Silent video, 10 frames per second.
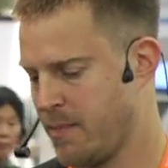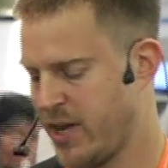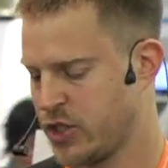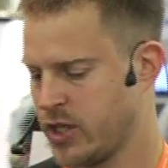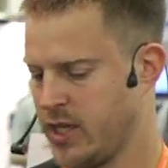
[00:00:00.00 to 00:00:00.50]

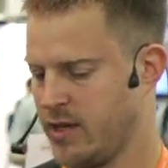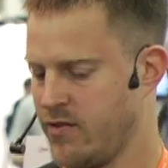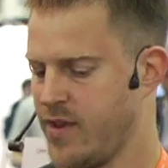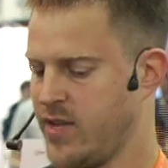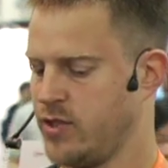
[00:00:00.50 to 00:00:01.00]
mentioned in
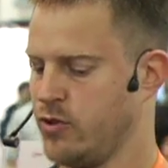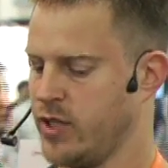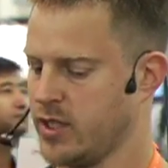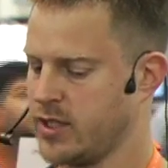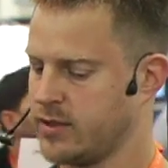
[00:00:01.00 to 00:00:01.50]
VFS
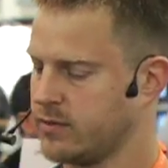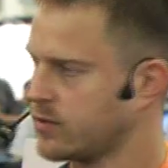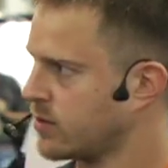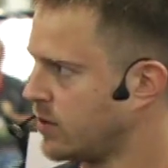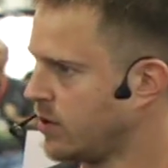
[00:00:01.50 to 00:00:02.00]
utils.
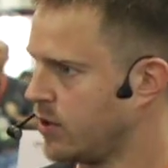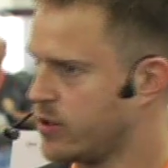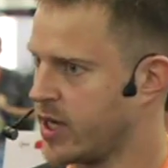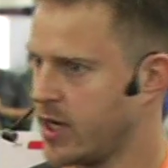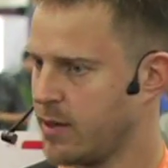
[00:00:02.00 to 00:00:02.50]
You
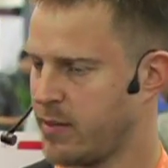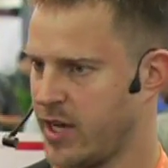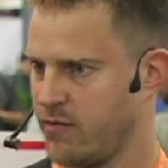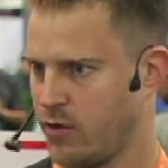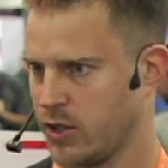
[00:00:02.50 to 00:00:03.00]
can, by
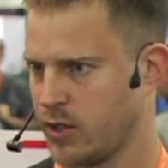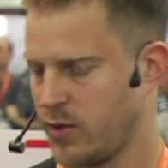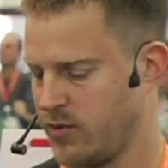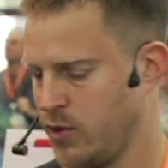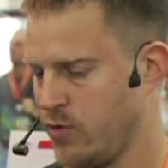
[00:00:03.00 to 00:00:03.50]
default,
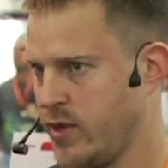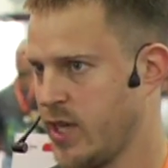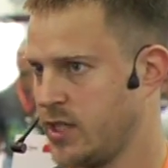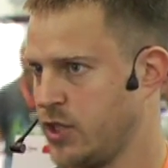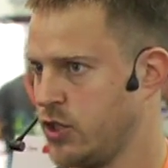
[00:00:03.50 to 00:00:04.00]
what we do with
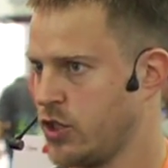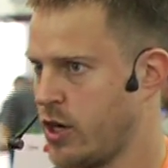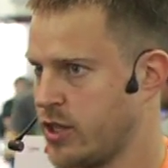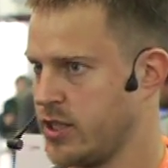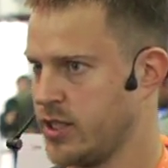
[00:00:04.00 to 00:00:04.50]
nested
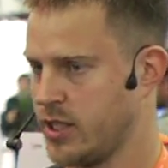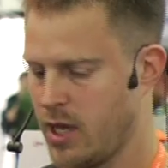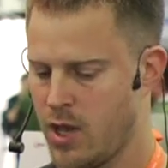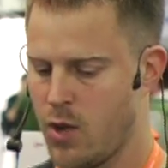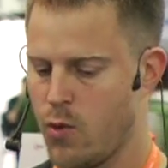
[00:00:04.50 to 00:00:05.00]
jars is
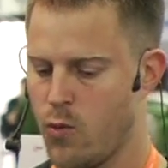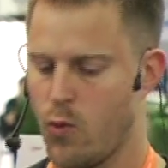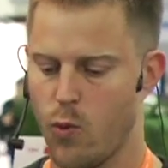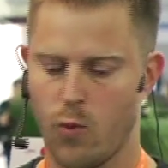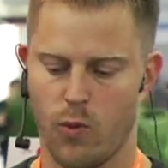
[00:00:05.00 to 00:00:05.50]

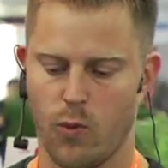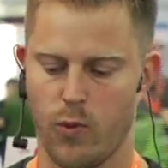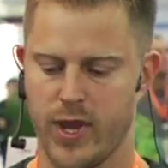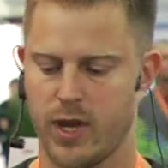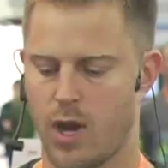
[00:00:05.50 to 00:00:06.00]

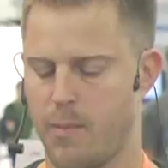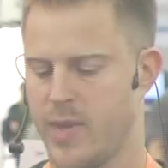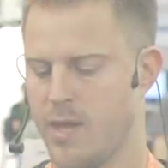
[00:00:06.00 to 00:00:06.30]
we copy